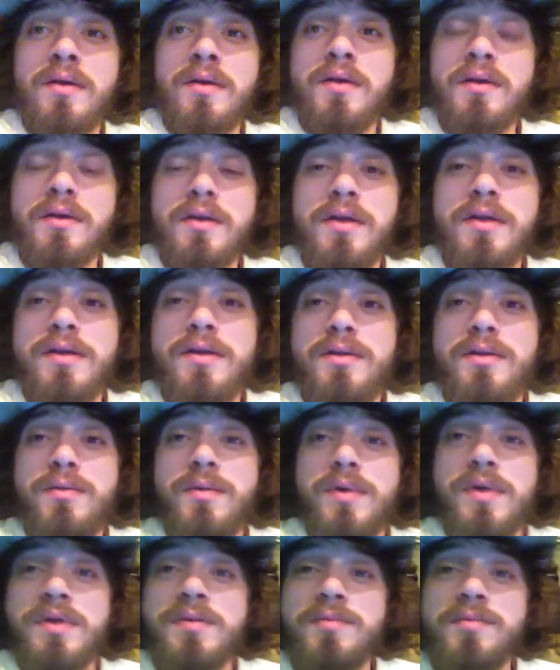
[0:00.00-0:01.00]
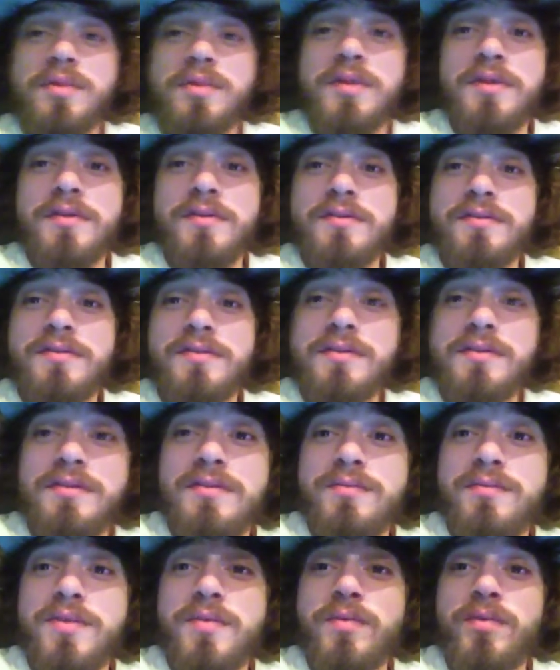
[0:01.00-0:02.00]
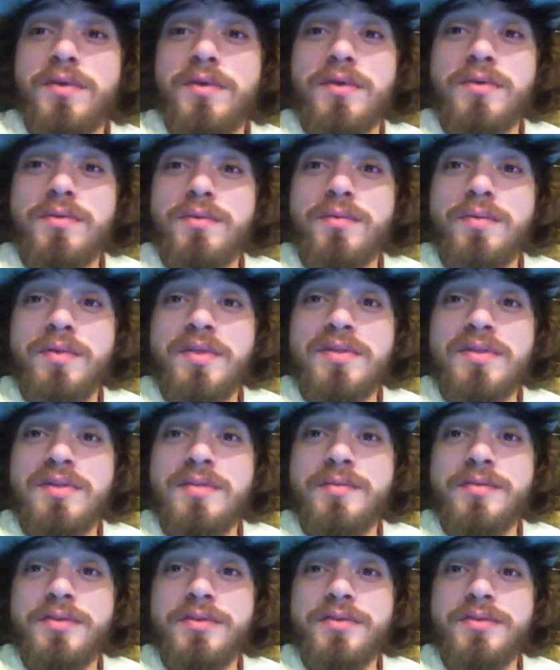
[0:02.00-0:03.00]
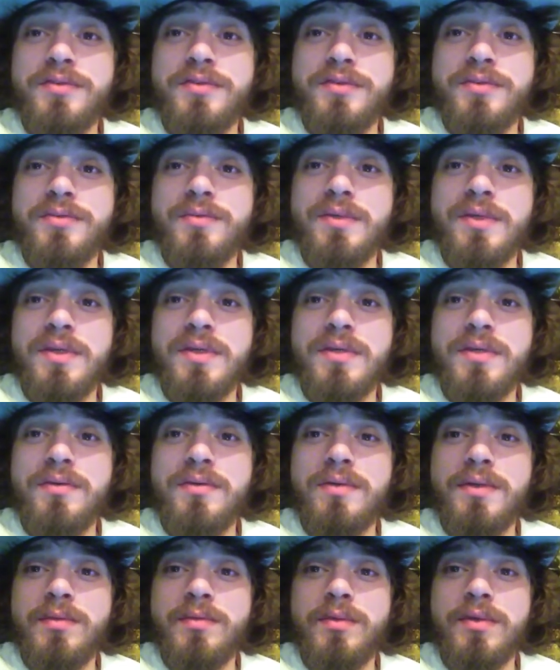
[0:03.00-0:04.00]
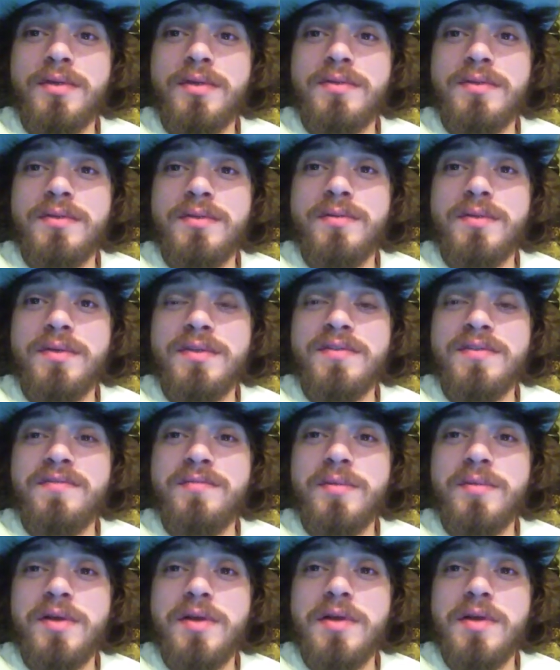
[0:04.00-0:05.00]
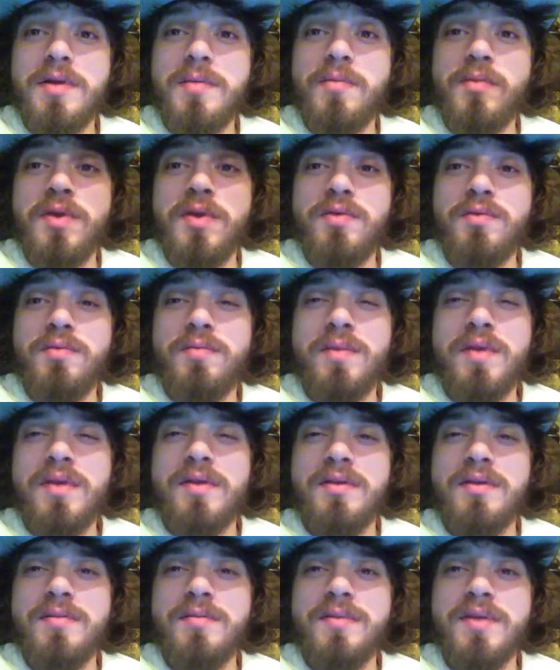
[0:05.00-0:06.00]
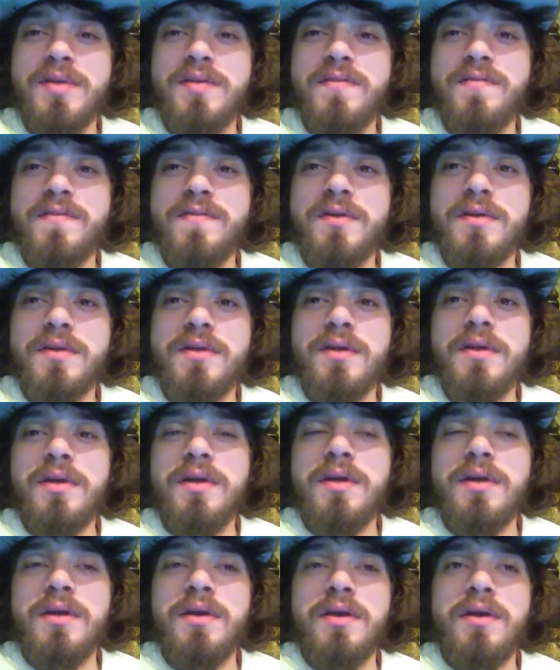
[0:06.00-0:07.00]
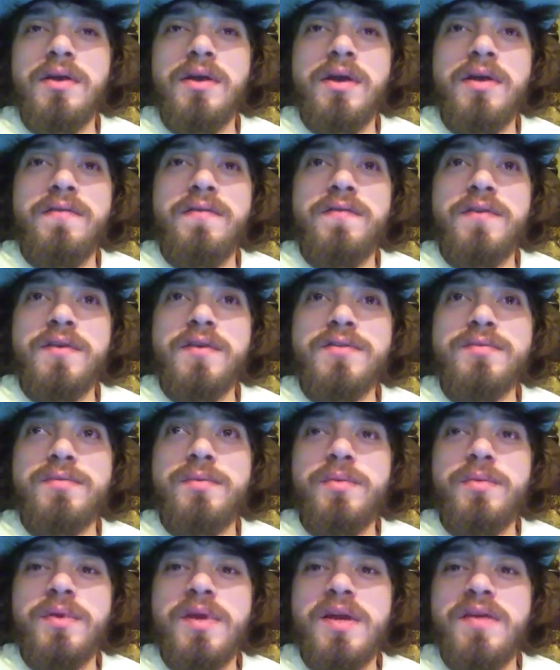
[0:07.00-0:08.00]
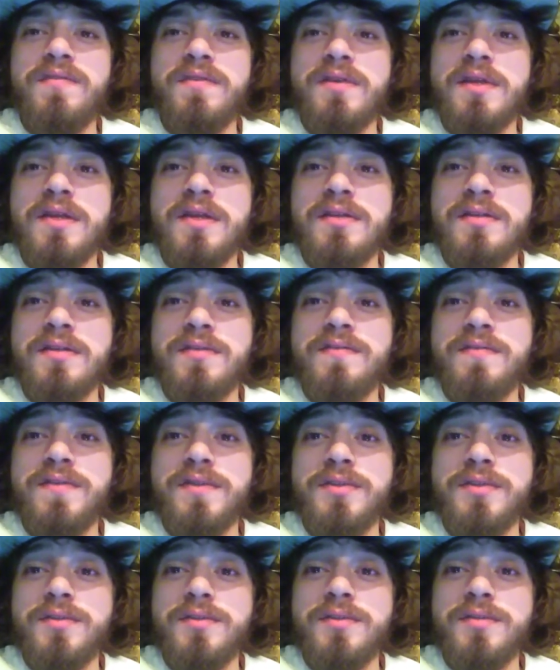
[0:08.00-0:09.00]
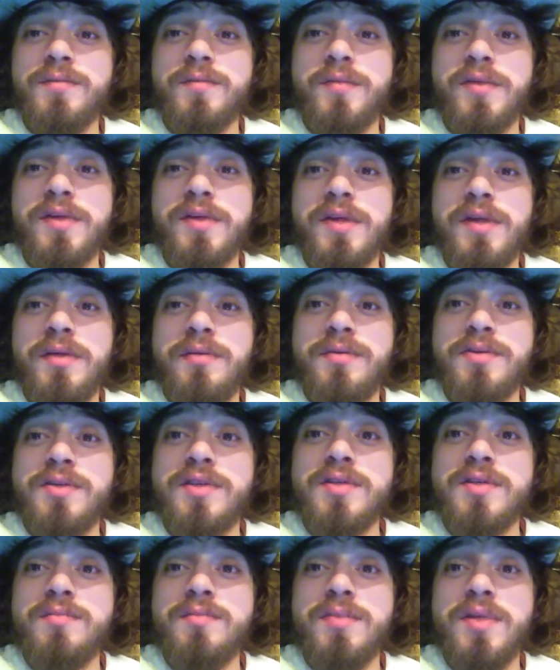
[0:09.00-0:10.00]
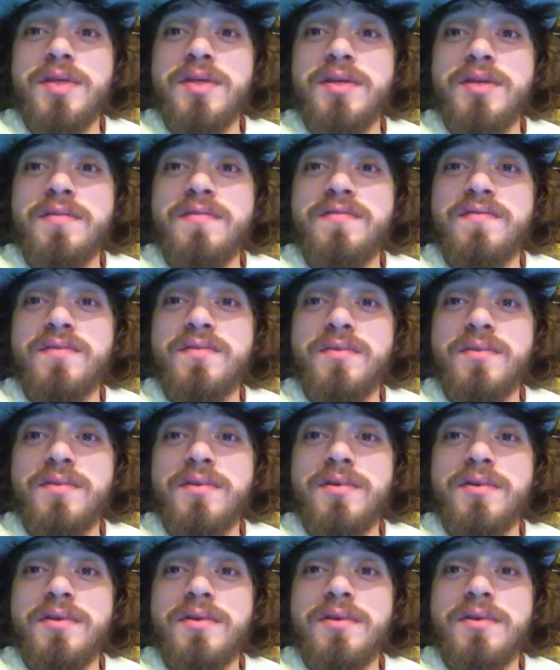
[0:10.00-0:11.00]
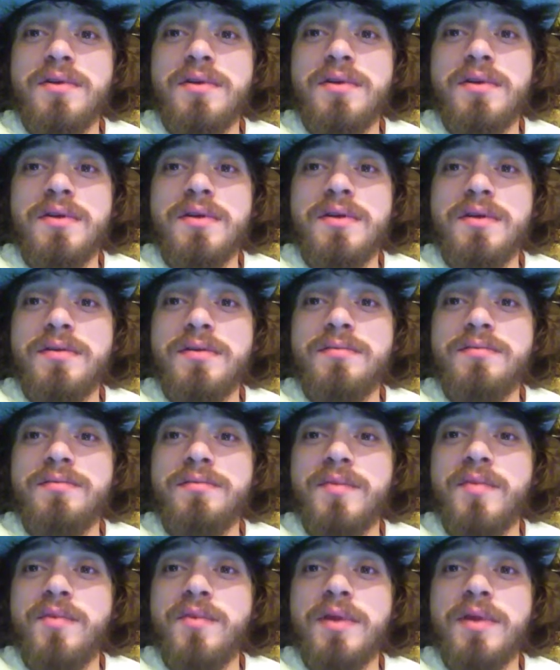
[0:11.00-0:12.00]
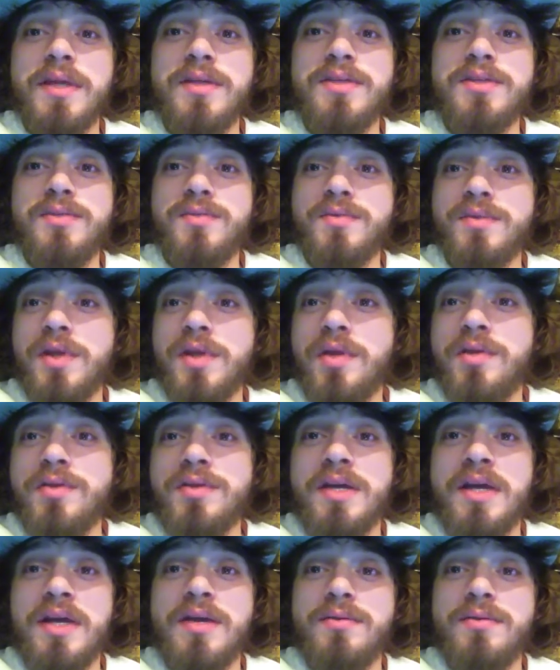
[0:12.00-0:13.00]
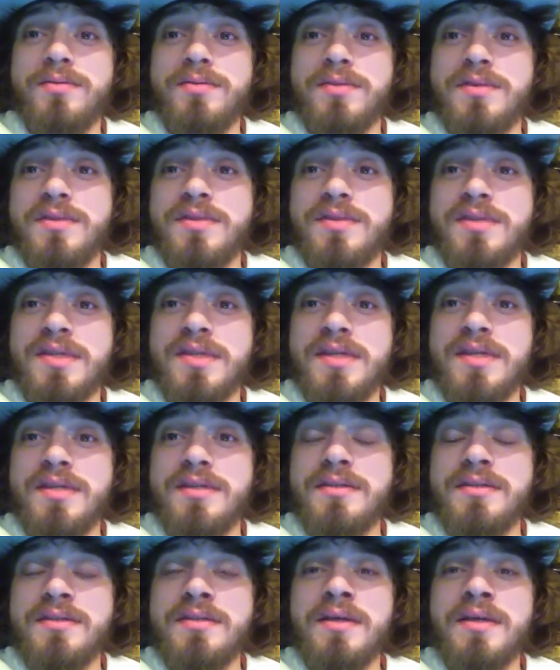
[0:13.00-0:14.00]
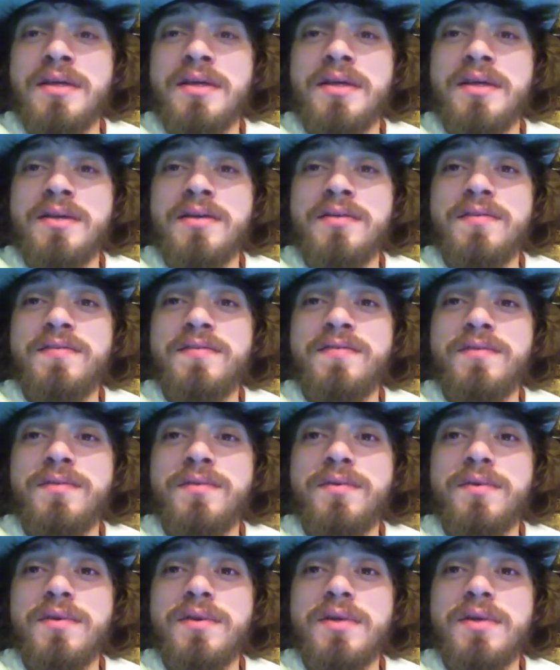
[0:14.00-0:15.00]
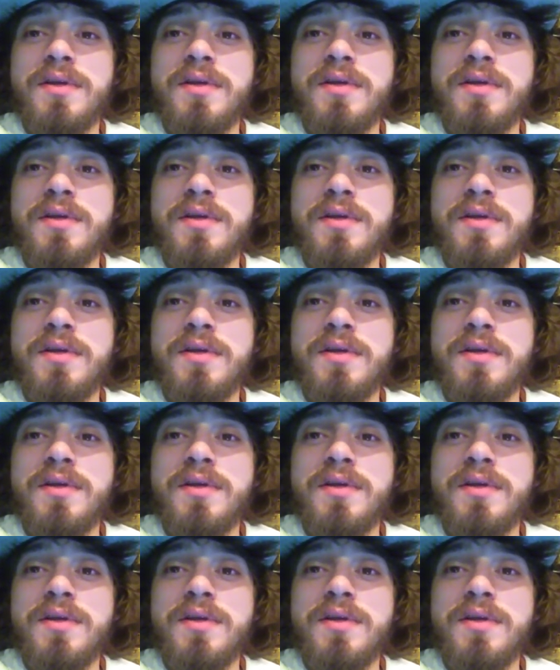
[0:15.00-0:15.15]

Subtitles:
Alright, the way the political system would work would be similar to the way it already works in the rest of America, but it would be a little bit different. Alright, first we would have elected officials, but they would just be for relations with other towns and states and for